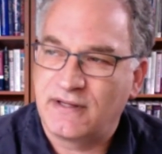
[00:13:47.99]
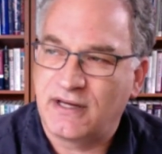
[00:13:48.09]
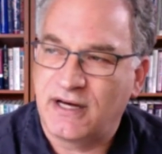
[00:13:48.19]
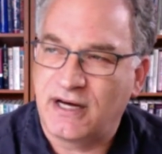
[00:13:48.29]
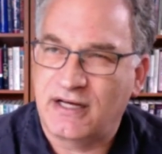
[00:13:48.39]

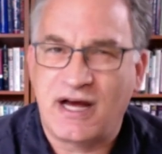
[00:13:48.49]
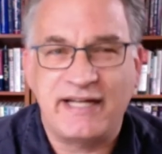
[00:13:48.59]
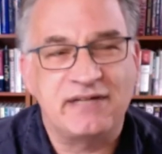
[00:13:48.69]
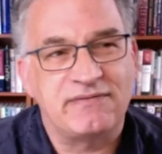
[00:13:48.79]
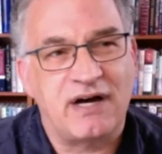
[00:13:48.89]
a, a
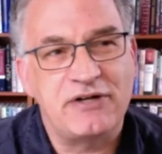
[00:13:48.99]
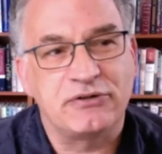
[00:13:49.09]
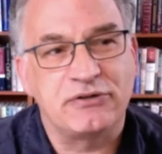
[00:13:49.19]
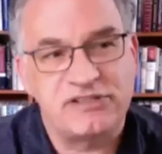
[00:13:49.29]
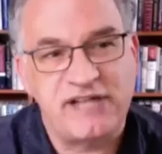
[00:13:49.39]
kind of
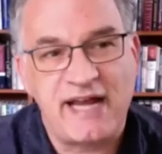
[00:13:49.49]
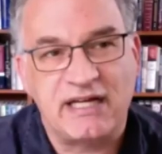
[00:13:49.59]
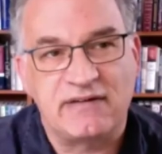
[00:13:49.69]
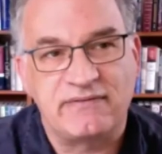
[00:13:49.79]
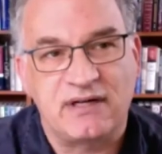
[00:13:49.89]
understanding
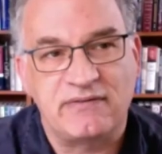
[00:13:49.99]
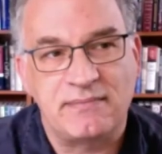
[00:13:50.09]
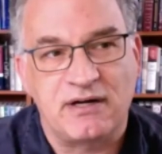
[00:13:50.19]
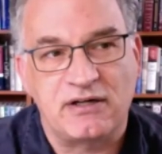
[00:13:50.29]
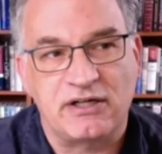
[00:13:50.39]
of, of
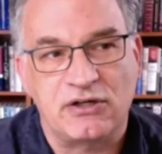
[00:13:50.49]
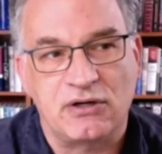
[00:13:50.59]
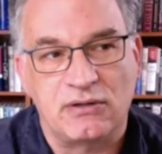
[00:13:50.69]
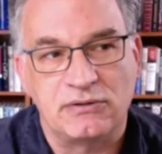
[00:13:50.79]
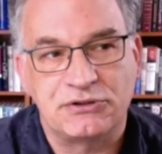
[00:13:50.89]
American
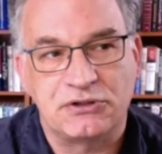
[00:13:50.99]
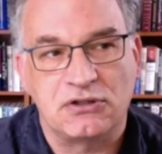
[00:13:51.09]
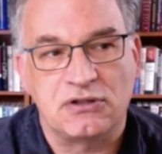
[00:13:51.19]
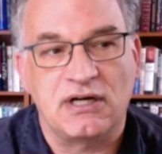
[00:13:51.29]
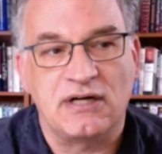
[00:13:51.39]
culture,
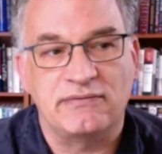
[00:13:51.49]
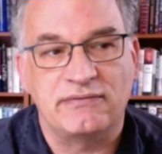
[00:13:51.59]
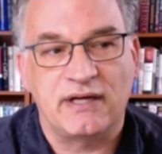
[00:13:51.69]
of,